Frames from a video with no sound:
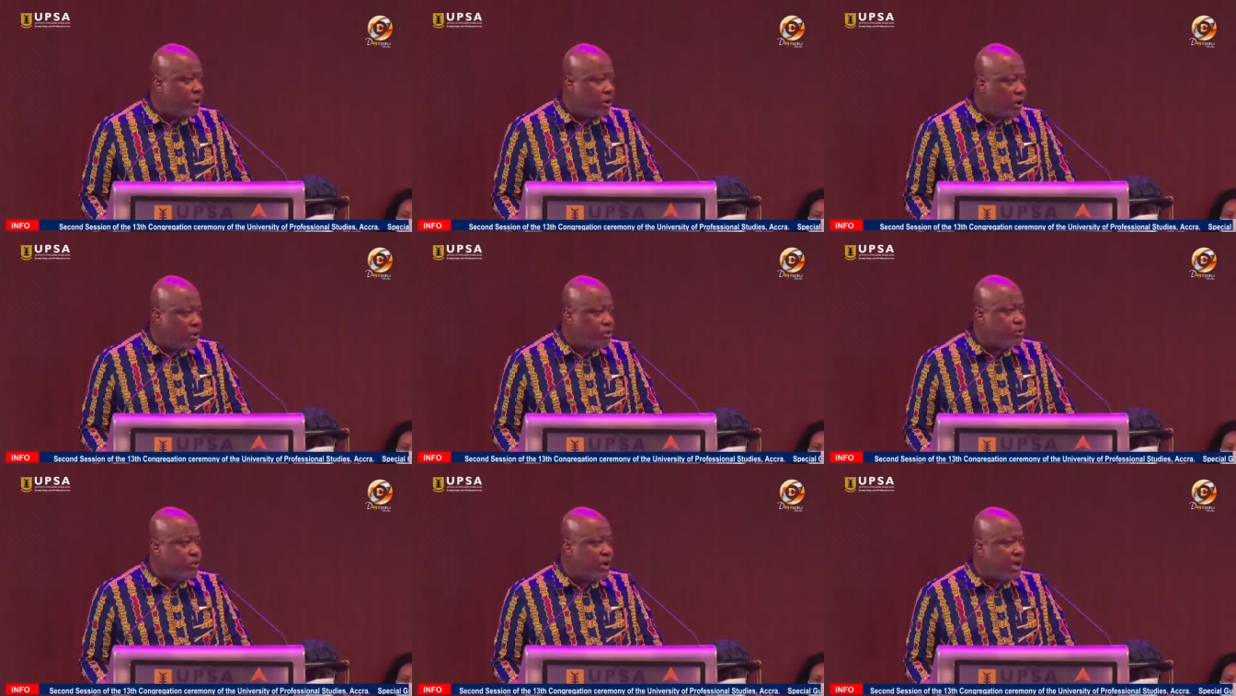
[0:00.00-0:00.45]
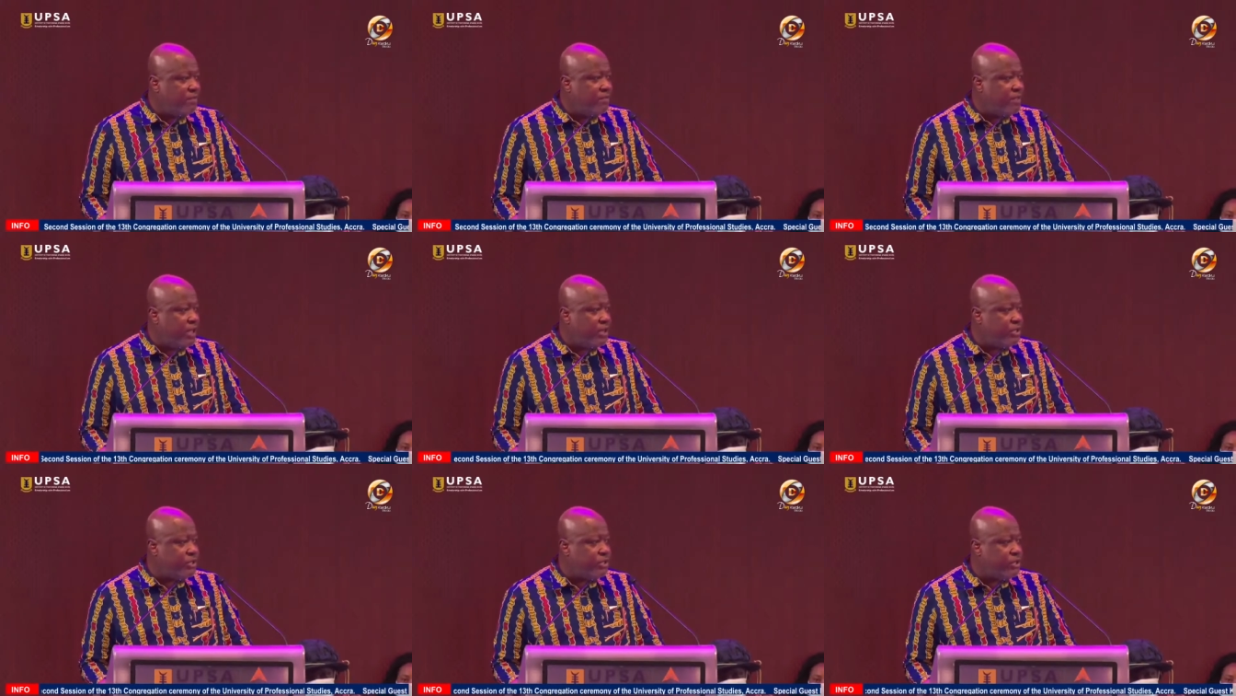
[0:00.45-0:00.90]
also have
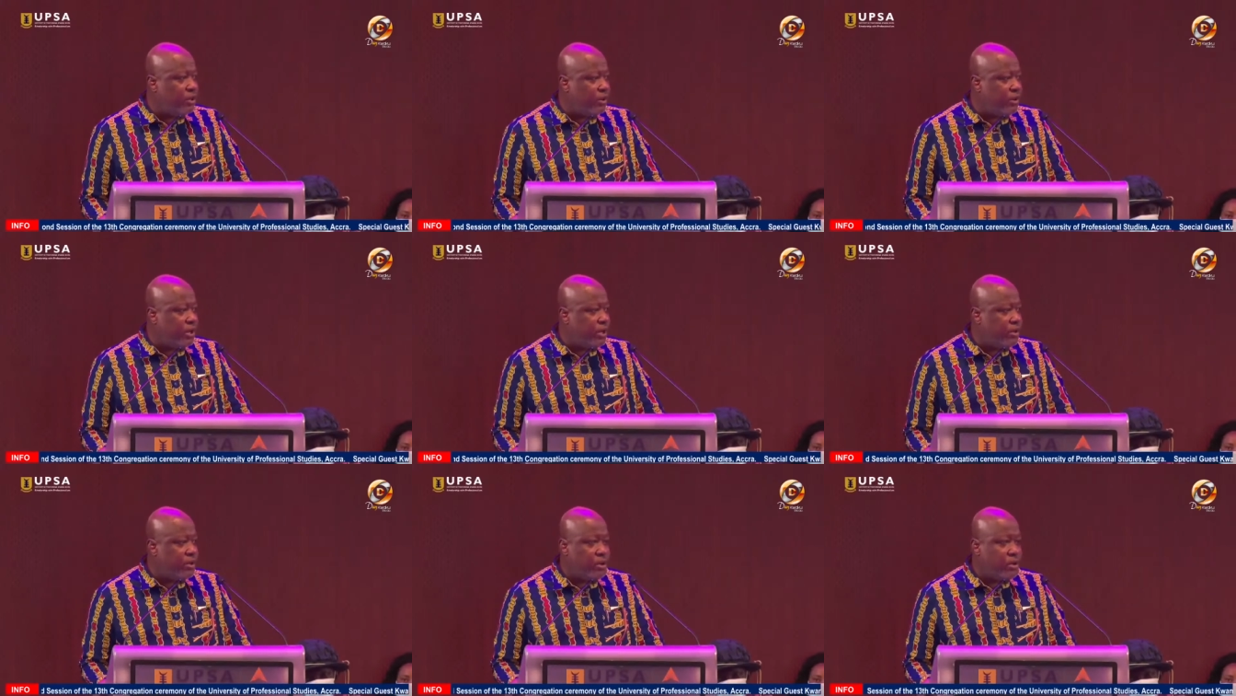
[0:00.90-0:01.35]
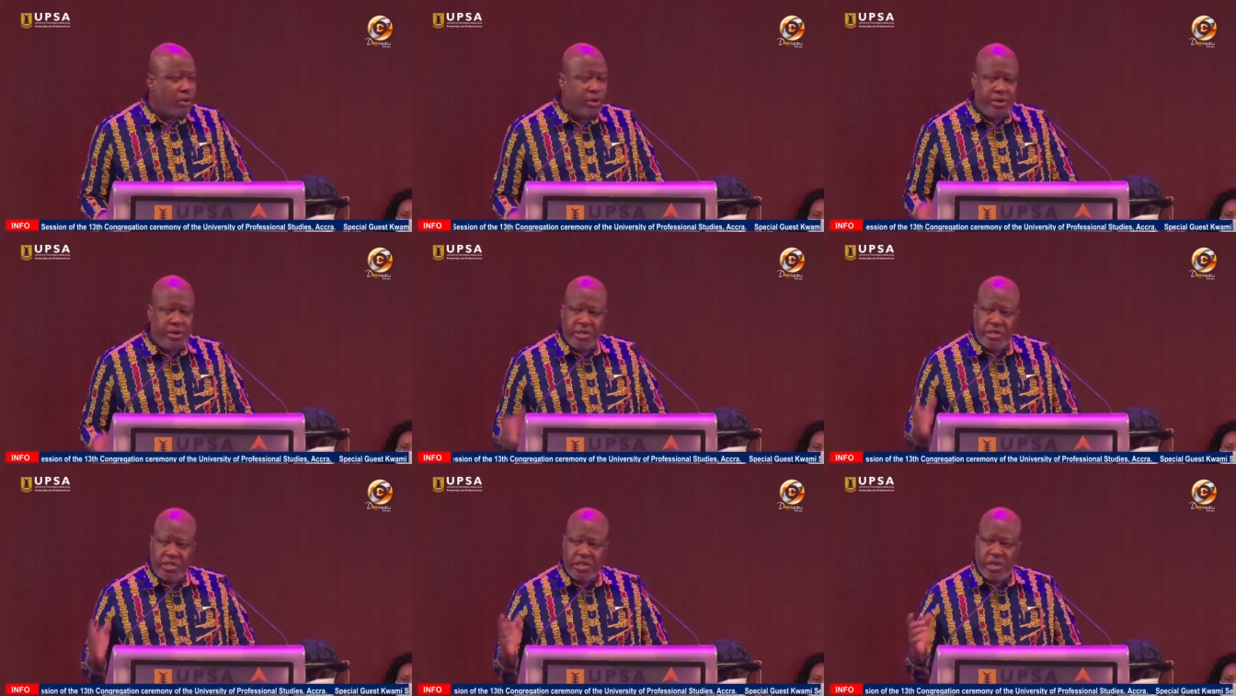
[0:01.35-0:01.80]
their story.
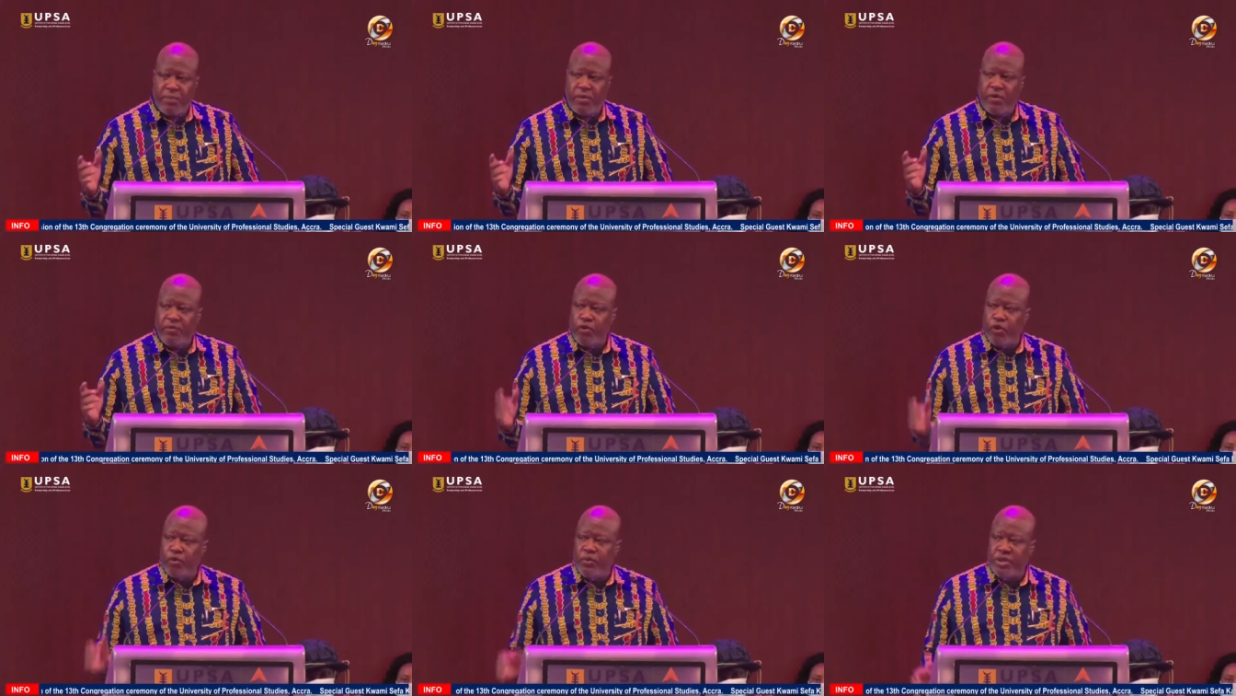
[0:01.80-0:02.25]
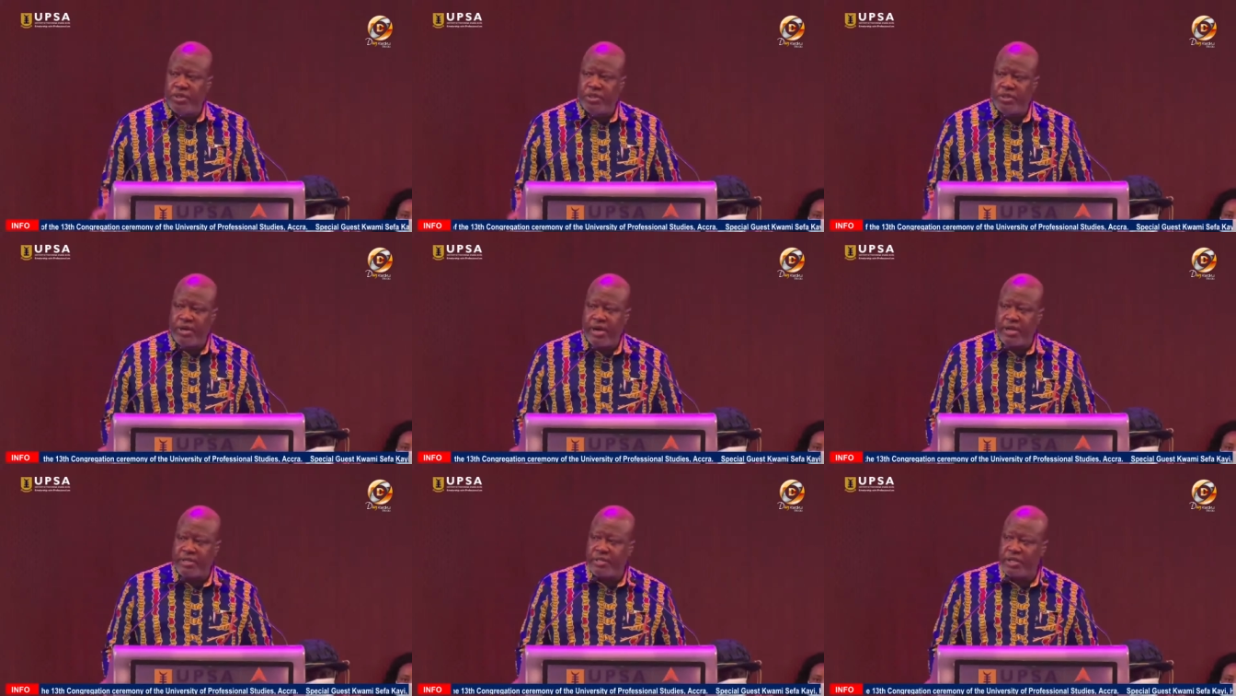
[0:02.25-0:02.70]
Some of you will be
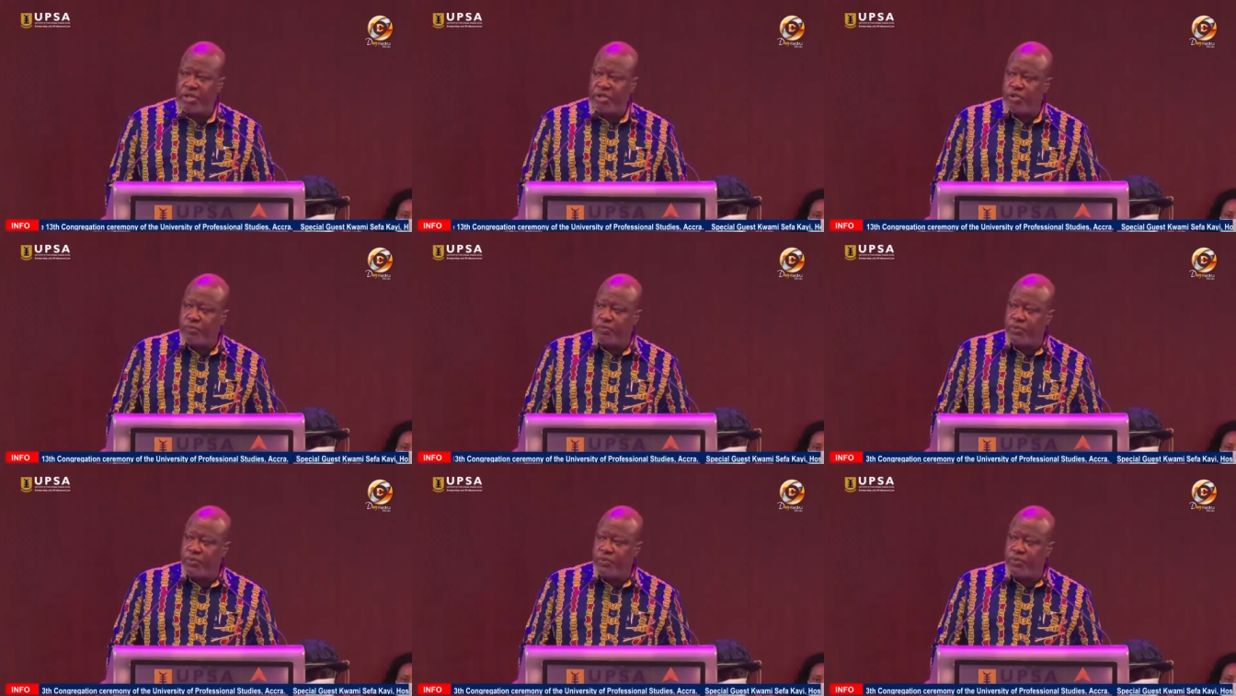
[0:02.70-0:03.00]
thrust into